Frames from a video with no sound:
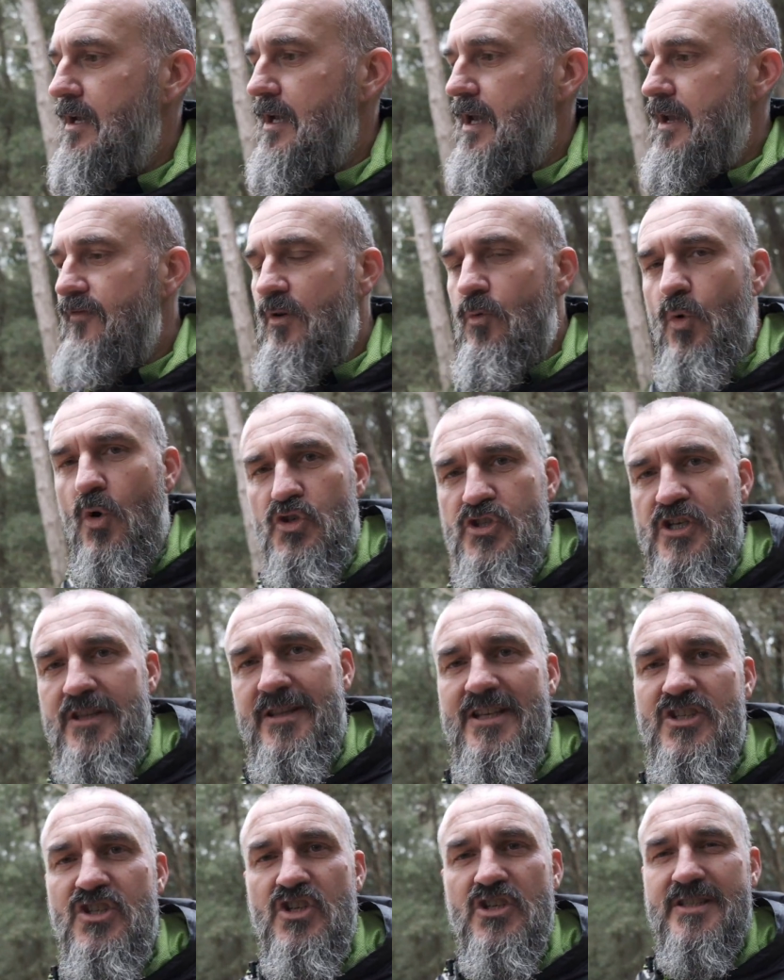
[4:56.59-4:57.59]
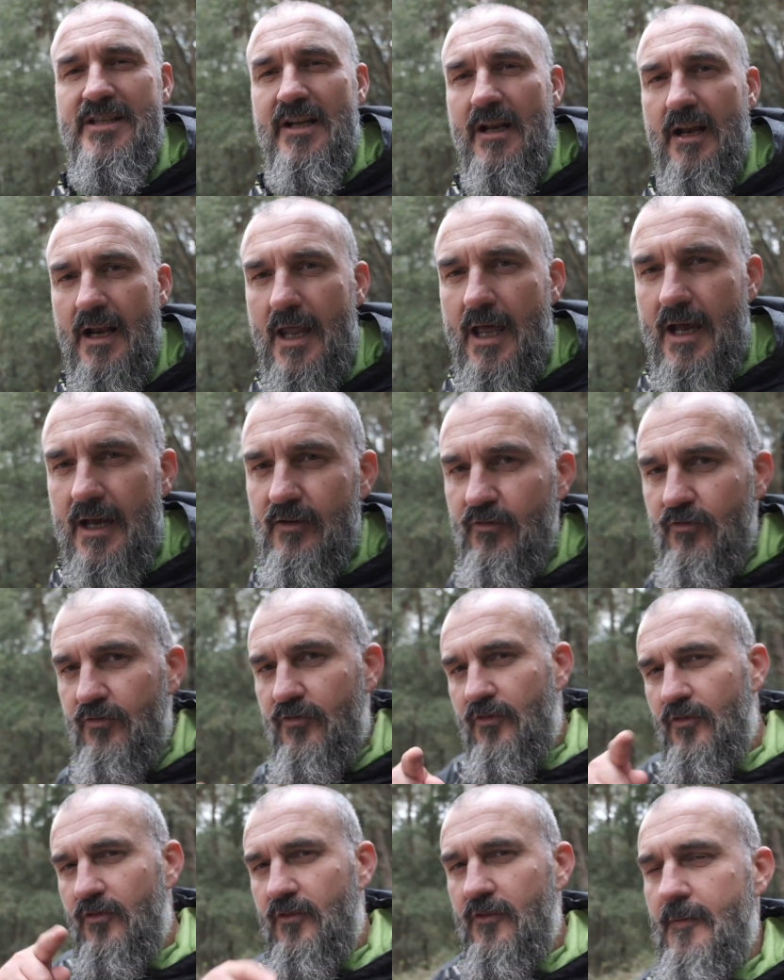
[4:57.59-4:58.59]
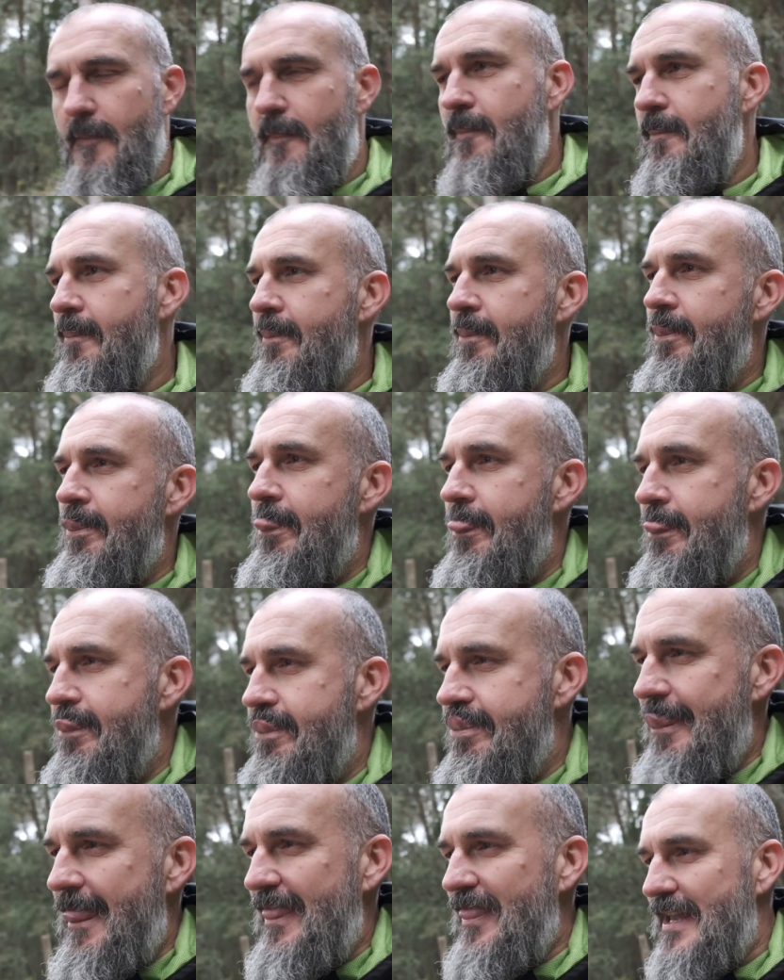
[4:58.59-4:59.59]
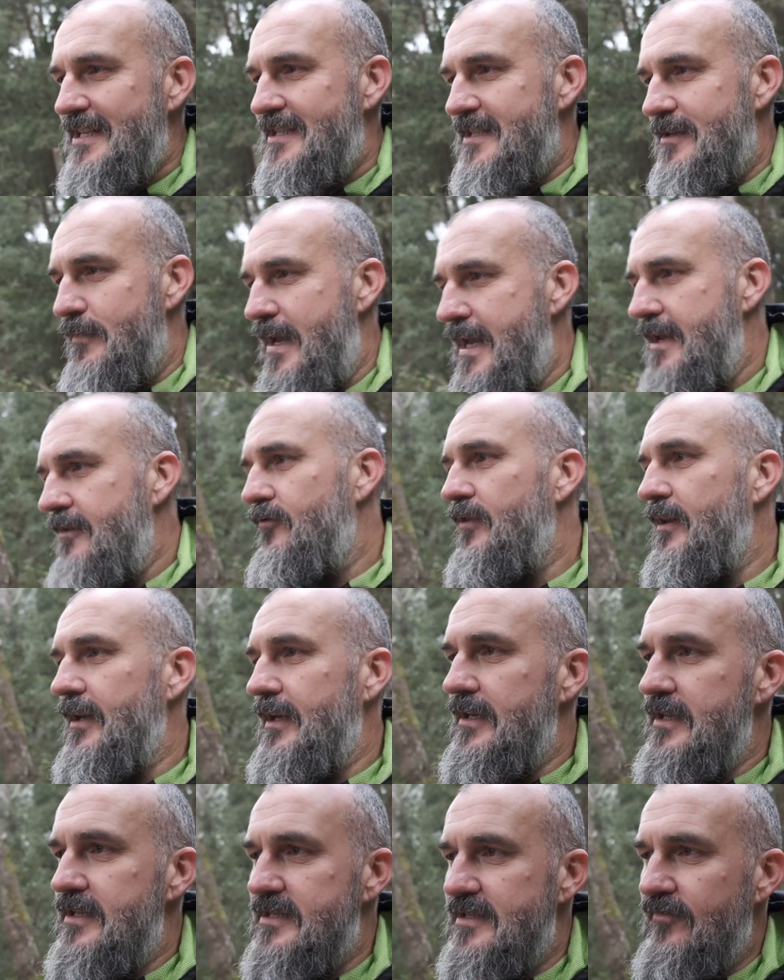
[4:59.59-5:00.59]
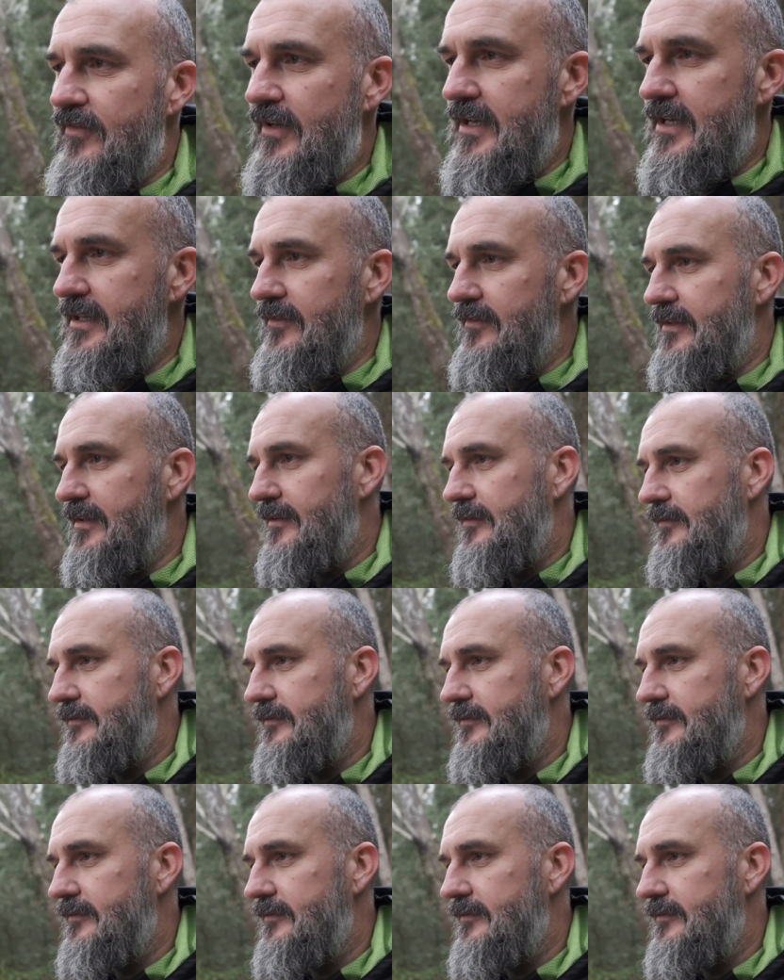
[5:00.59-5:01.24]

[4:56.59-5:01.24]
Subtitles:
if you're watching this, you're still alive. And that's the main thing, you survived.